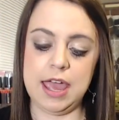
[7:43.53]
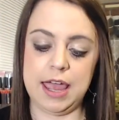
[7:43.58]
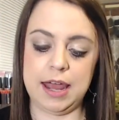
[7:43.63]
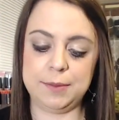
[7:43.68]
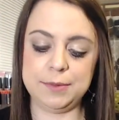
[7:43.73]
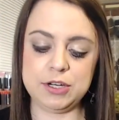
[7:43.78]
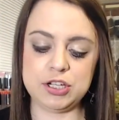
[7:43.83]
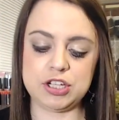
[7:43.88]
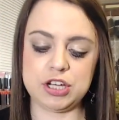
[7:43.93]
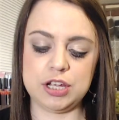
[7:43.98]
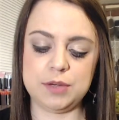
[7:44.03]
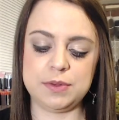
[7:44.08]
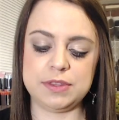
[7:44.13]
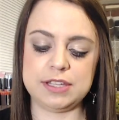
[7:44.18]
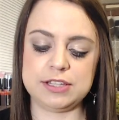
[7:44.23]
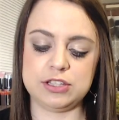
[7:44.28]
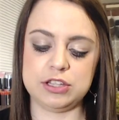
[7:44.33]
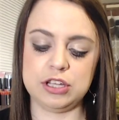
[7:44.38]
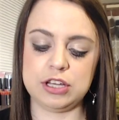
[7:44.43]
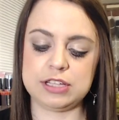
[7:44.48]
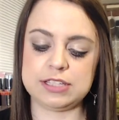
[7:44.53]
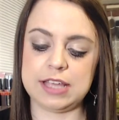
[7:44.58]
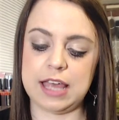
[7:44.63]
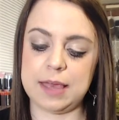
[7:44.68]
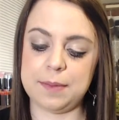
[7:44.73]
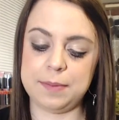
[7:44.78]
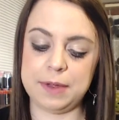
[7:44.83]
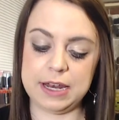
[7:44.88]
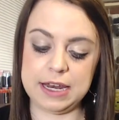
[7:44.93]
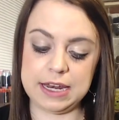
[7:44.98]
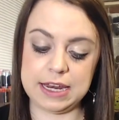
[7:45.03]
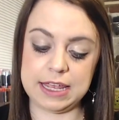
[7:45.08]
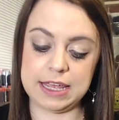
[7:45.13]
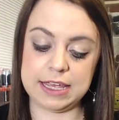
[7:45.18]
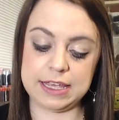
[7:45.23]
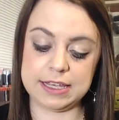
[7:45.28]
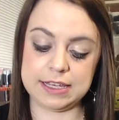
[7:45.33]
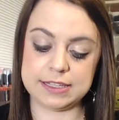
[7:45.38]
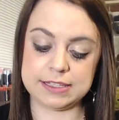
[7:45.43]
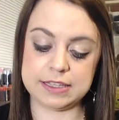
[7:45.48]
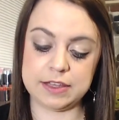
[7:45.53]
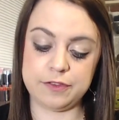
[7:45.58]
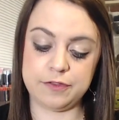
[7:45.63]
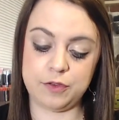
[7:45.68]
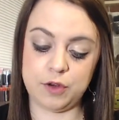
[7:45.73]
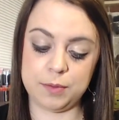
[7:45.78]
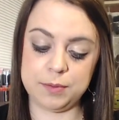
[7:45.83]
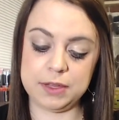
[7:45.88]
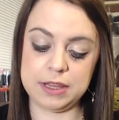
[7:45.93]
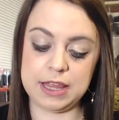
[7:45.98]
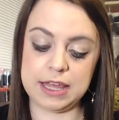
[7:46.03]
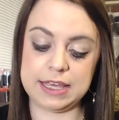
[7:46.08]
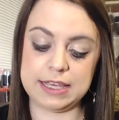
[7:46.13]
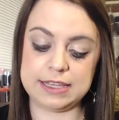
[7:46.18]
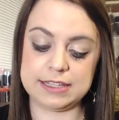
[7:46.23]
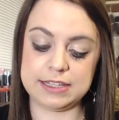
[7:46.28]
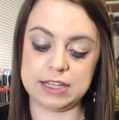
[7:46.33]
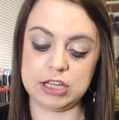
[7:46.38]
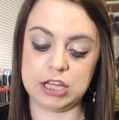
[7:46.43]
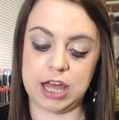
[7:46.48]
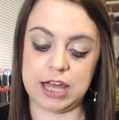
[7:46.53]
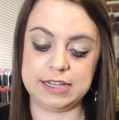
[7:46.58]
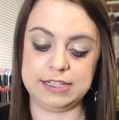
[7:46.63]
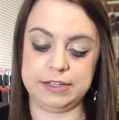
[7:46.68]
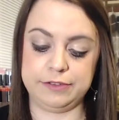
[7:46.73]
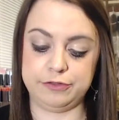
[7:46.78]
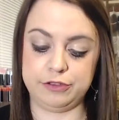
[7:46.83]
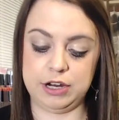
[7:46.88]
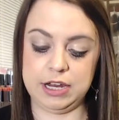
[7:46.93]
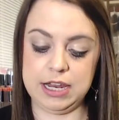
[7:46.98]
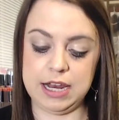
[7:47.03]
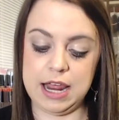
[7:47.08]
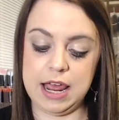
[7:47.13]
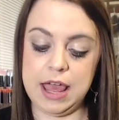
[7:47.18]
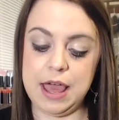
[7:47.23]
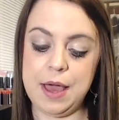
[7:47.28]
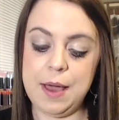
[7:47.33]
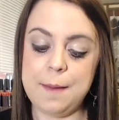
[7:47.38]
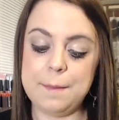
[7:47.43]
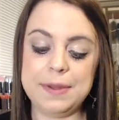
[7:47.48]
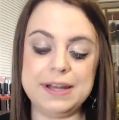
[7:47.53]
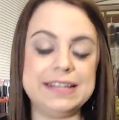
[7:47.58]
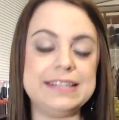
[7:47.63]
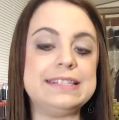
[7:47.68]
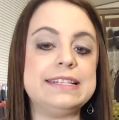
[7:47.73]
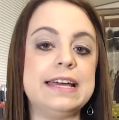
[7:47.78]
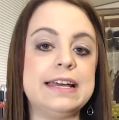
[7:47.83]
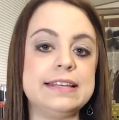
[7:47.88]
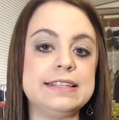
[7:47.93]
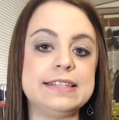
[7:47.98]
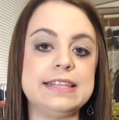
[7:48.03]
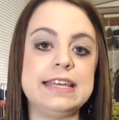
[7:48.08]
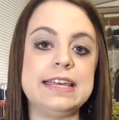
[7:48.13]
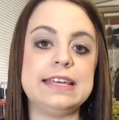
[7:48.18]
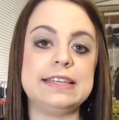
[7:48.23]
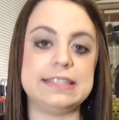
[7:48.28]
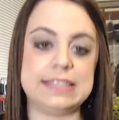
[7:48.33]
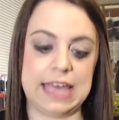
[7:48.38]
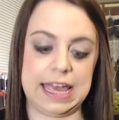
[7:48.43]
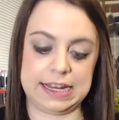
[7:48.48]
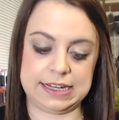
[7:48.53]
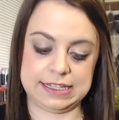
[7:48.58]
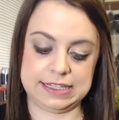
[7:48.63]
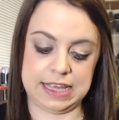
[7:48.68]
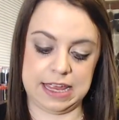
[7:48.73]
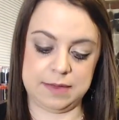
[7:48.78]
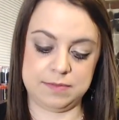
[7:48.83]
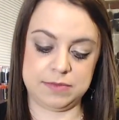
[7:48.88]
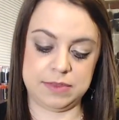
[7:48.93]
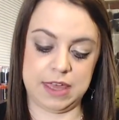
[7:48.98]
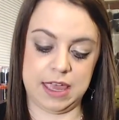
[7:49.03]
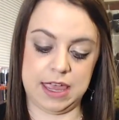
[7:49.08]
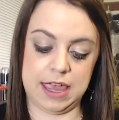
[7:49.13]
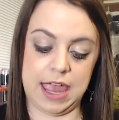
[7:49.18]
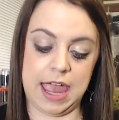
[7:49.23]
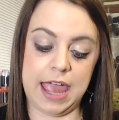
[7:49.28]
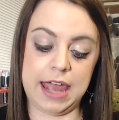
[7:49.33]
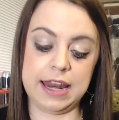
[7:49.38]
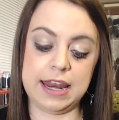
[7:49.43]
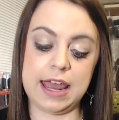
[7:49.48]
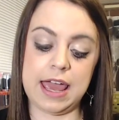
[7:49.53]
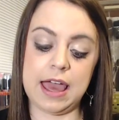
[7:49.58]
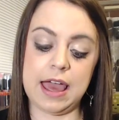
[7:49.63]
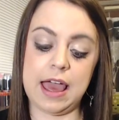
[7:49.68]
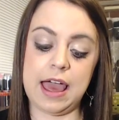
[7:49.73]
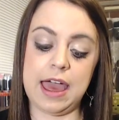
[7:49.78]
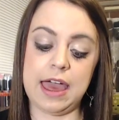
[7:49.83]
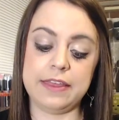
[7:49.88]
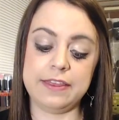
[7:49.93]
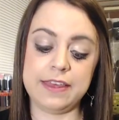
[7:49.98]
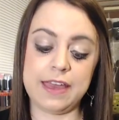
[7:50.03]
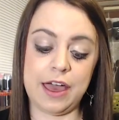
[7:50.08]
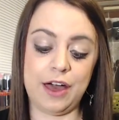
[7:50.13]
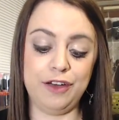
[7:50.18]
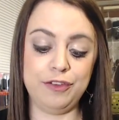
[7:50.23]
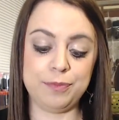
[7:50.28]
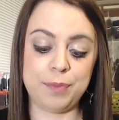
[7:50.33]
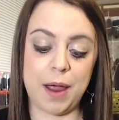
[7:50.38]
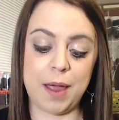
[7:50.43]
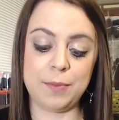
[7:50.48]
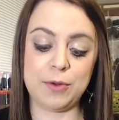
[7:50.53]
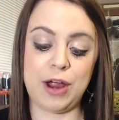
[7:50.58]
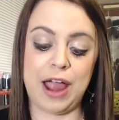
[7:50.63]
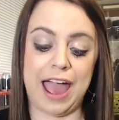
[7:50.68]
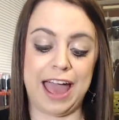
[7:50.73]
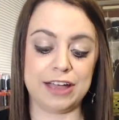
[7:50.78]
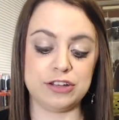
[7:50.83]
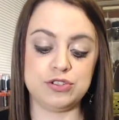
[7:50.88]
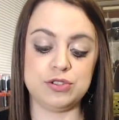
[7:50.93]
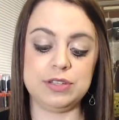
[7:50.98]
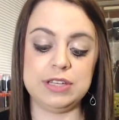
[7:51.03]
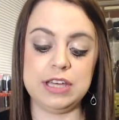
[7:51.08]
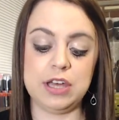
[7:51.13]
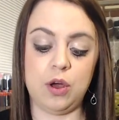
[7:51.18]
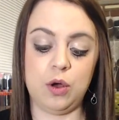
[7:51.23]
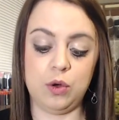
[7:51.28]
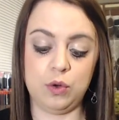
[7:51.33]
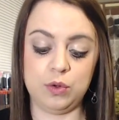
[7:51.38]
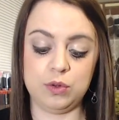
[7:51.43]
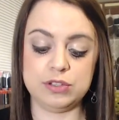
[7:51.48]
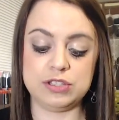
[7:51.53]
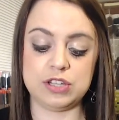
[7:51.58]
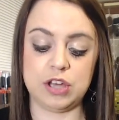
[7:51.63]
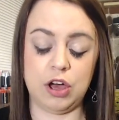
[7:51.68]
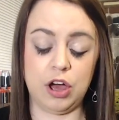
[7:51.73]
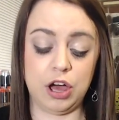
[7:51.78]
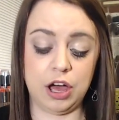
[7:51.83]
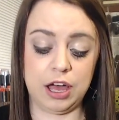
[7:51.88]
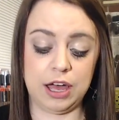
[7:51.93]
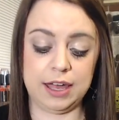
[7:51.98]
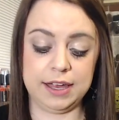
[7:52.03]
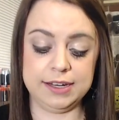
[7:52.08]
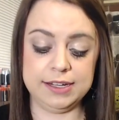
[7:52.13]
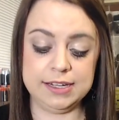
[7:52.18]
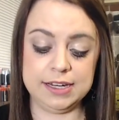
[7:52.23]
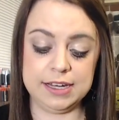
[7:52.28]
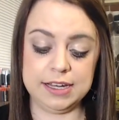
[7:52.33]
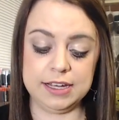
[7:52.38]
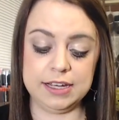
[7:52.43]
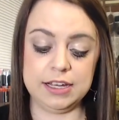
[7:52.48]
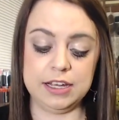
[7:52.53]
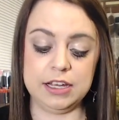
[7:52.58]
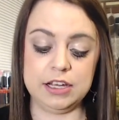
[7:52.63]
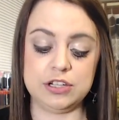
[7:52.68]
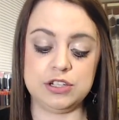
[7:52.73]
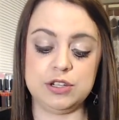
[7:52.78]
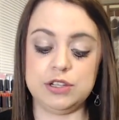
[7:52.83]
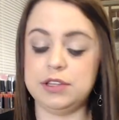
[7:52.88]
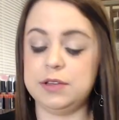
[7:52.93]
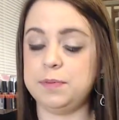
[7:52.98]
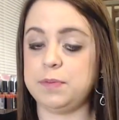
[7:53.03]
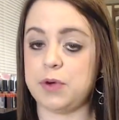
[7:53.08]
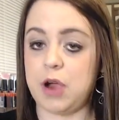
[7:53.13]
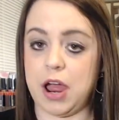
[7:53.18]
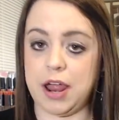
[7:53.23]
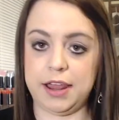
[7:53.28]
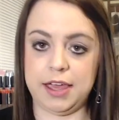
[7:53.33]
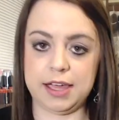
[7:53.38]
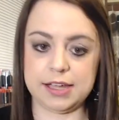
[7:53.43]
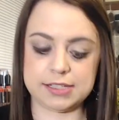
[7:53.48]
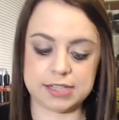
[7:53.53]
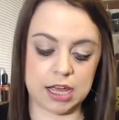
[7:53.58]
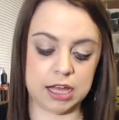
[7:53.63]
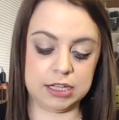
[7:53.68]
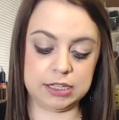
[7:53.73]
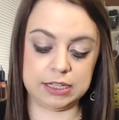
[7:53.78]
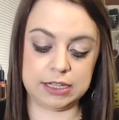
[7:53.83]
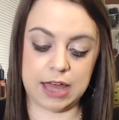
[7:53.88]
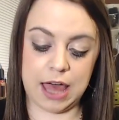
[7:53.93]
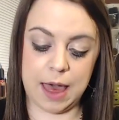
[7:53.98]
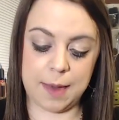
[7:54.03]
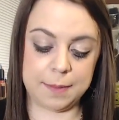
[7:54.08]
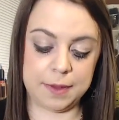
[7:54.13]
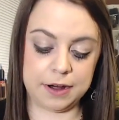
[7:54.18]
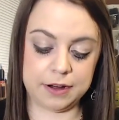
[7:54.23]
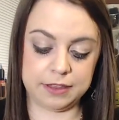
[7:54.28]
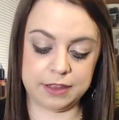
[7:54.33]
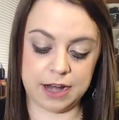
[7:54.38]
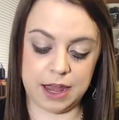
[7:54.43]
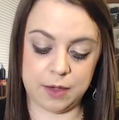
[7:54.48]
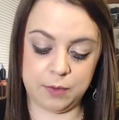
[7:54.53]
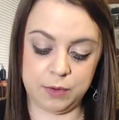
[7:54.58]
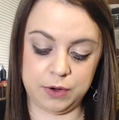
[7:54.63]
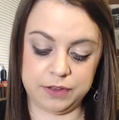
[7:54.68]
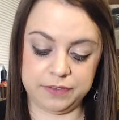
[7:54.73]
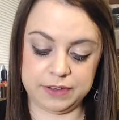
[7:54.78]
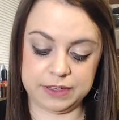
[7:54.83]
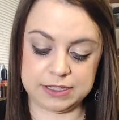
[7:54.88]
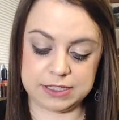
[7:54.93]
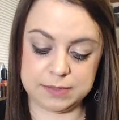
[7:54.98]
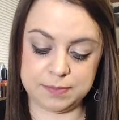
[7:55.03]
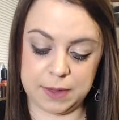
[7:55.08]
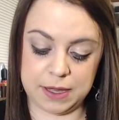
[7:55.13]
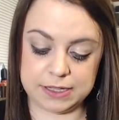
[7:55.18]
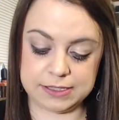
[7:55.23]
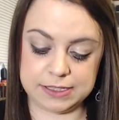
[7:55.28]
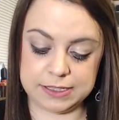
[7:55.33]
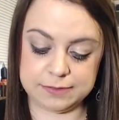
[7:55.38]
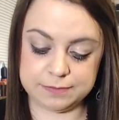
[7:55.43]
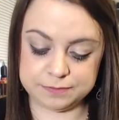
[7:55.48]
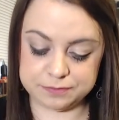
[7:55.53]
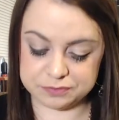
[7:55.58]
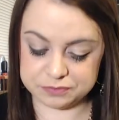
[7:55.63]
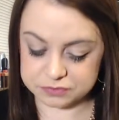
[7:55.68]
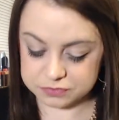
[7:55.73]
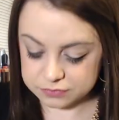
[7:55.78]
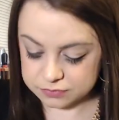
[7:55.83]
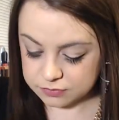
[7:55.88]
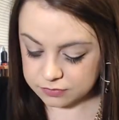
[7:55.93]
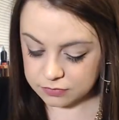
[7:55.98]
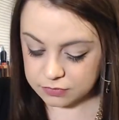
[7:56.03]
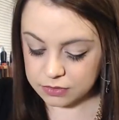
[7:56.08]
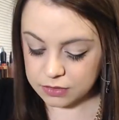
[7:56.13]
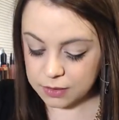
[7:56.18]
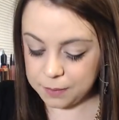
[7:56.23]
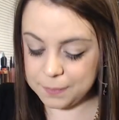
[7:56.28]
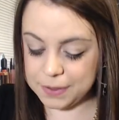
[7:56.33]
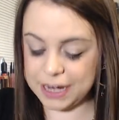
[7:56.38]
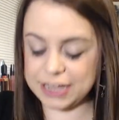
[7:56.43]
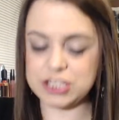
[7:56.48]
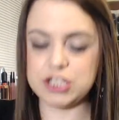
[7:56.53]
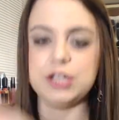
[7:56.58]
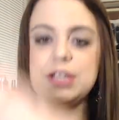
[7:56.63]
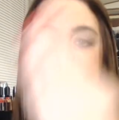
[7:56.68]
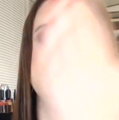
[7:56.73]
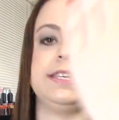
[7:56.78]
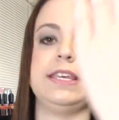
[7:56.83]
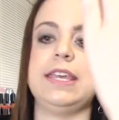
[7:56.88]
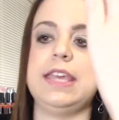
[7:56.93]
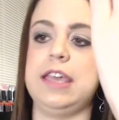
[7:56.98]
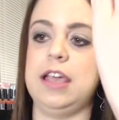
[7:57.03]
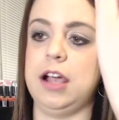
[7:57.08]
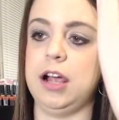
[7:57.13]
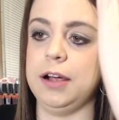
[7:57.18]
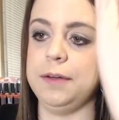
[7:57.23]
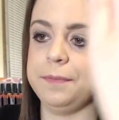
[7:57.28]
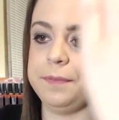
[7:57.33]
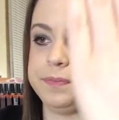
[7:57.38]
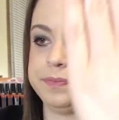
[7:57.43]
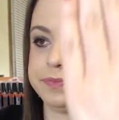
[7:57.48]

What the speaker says: And I'm going to show you what this looks like, but the formula is a lot different, but it does the exact same thing. And the e.l.f. primer actually holds on to the product a lot better than I would have expected. But as you can see here,